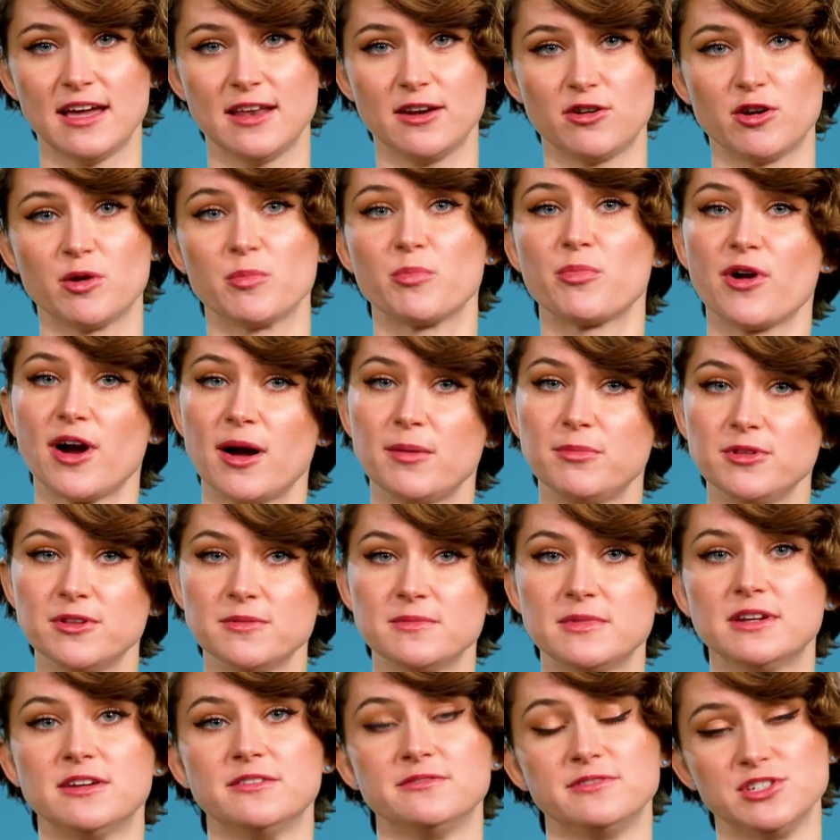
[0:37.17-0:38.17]
and are a
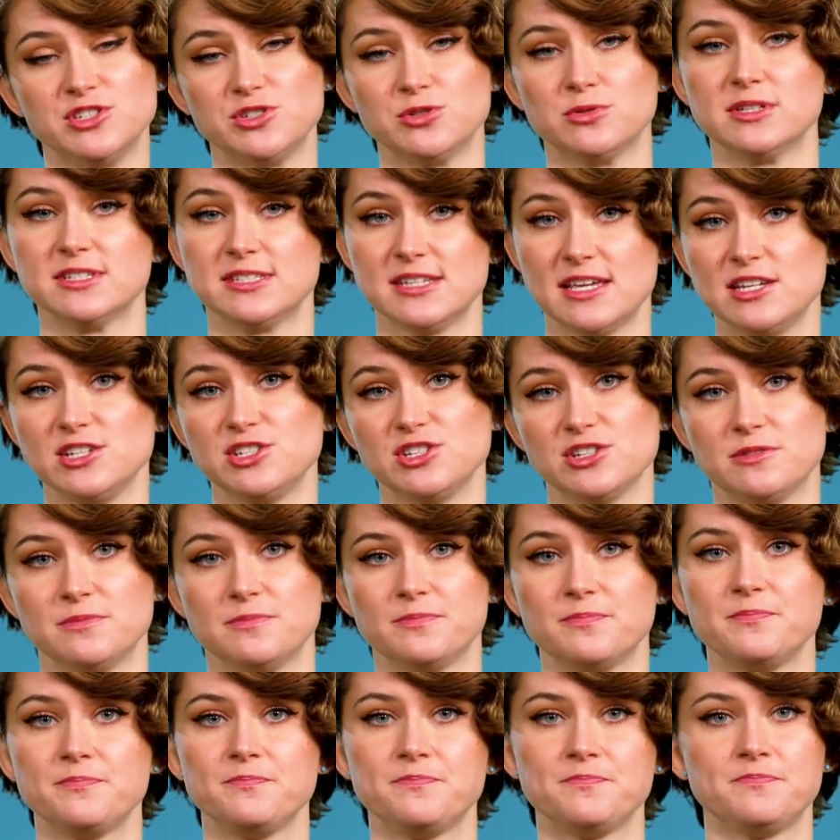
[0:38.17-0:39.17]
problem in a visualization.